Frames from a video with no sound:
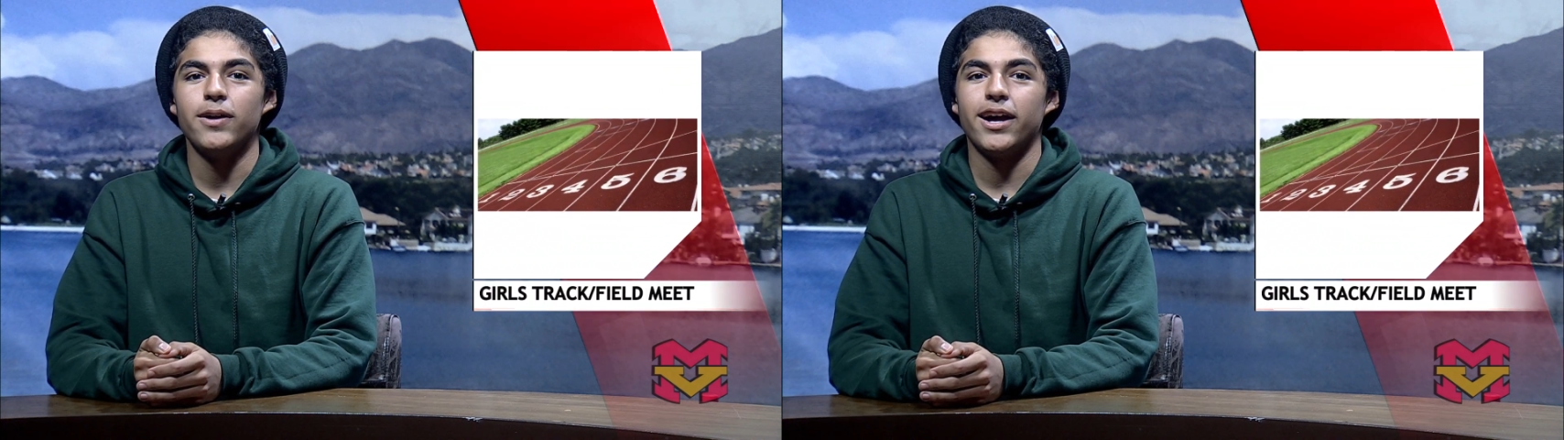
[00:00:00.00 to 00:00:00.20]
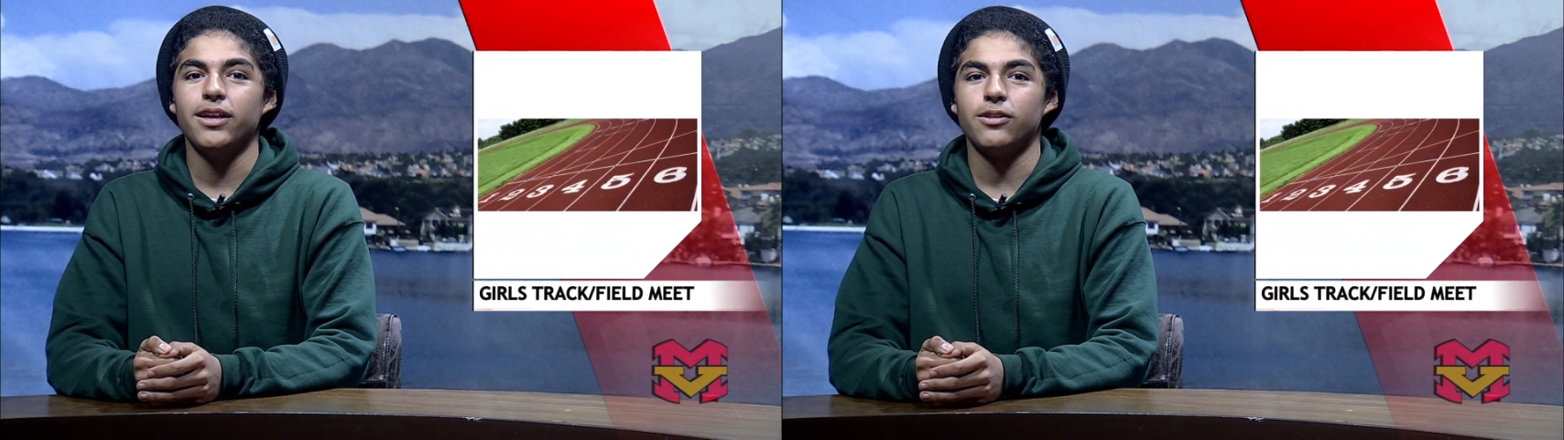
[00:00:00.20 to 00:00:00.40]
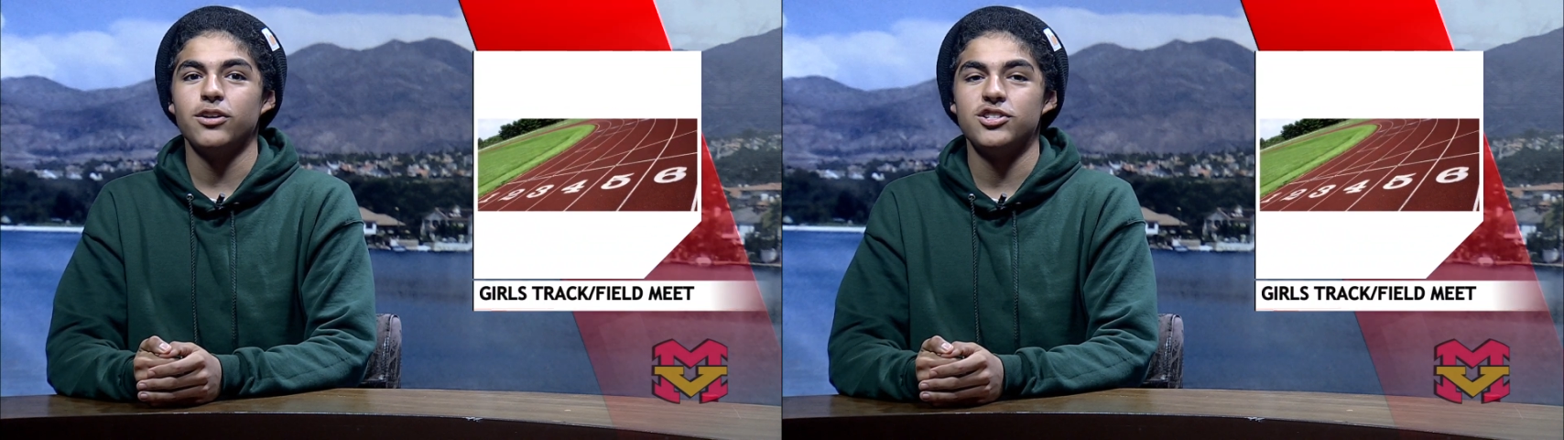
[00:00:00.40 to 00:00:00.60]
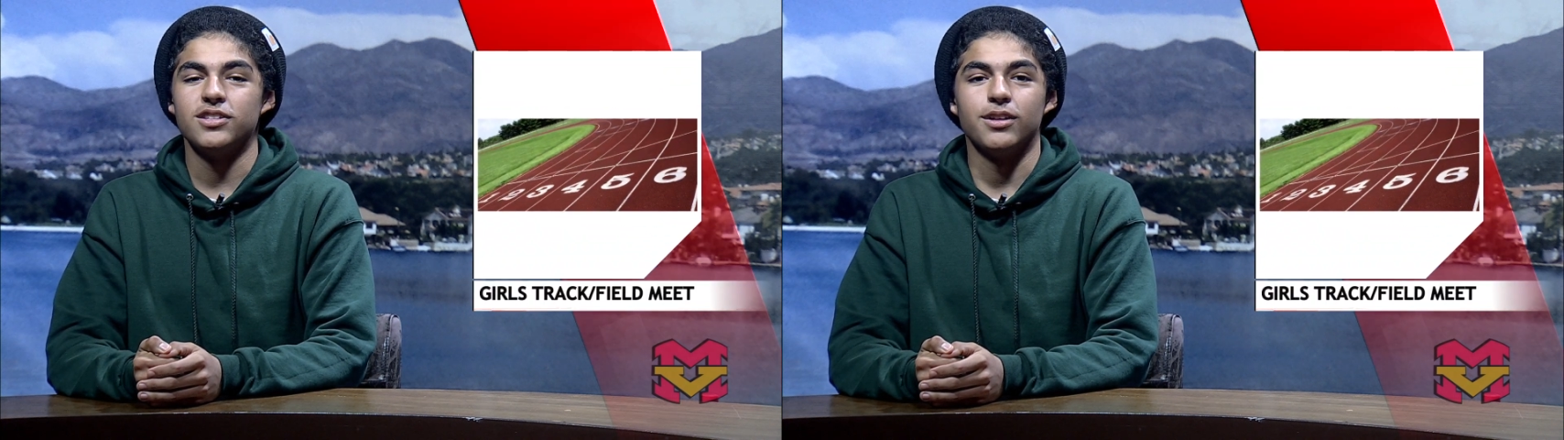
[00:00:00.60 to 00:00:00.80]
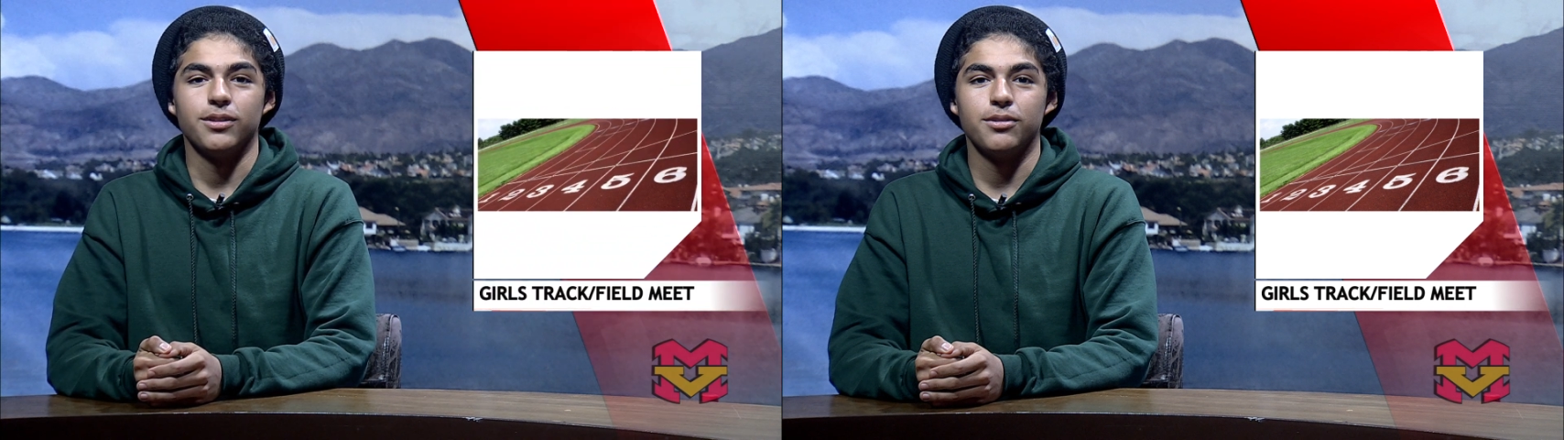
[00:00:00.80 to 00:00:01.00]
at lunch
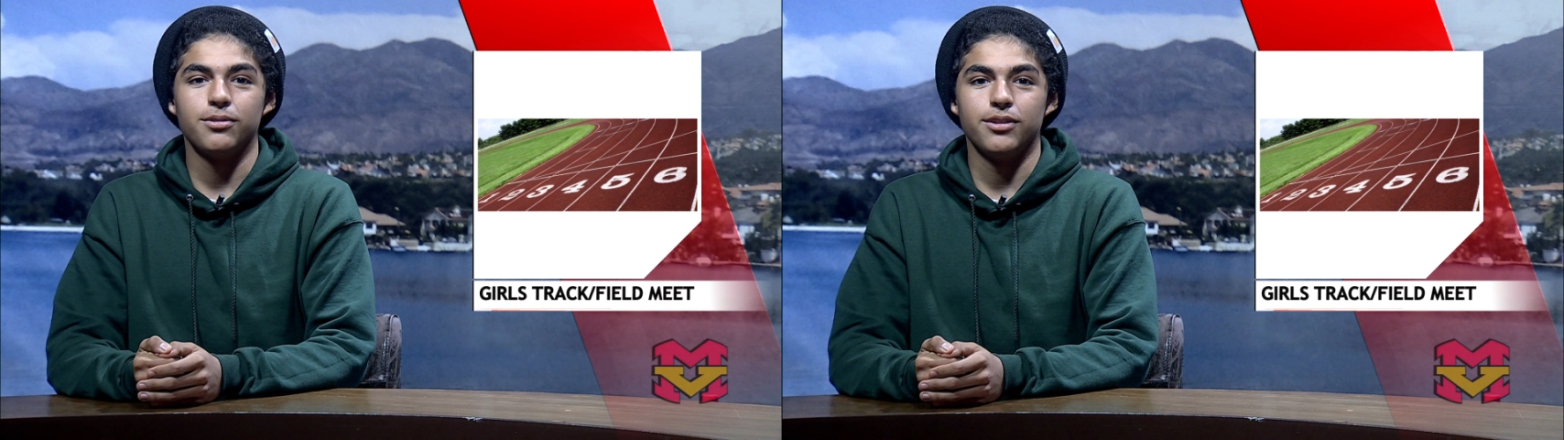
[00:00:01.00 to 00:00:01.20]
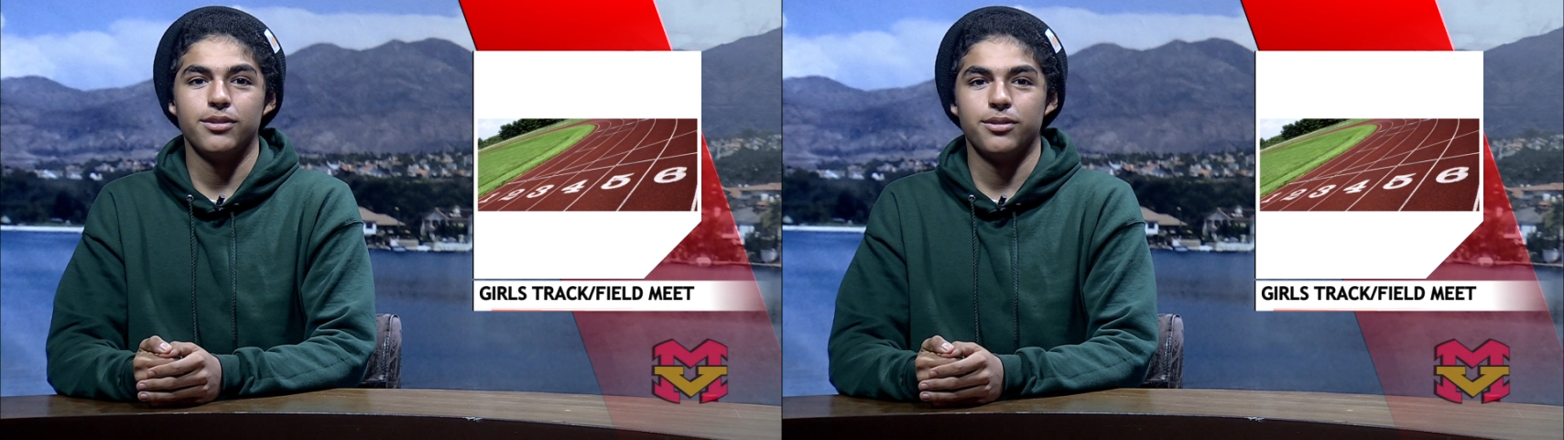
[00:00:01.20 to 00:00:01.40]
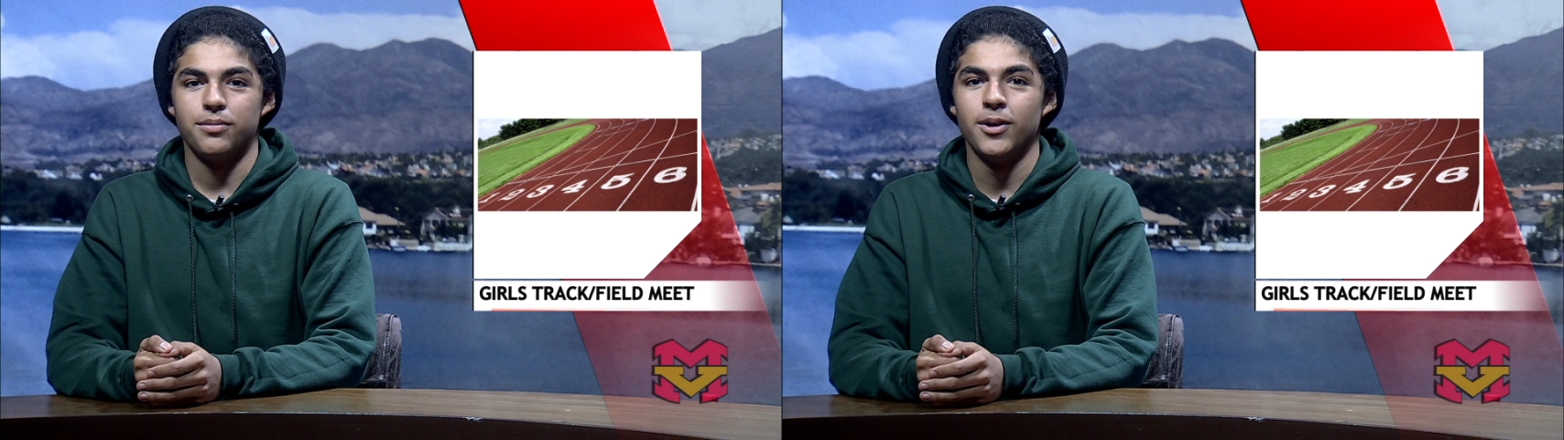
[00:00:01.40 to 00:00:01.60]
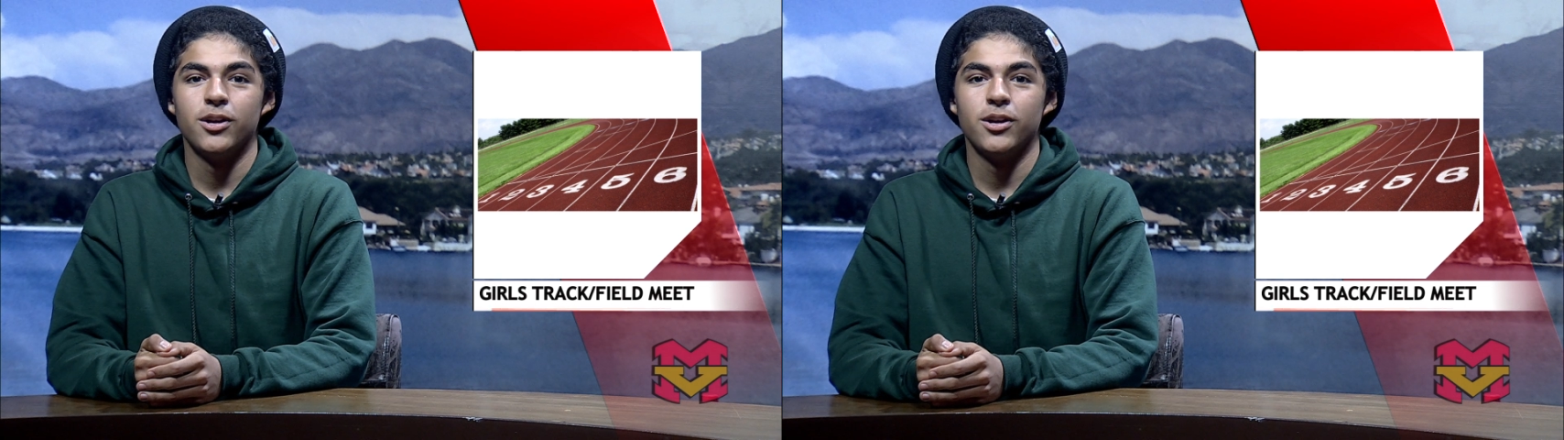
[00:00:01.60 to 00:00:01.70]
in the Little Theater.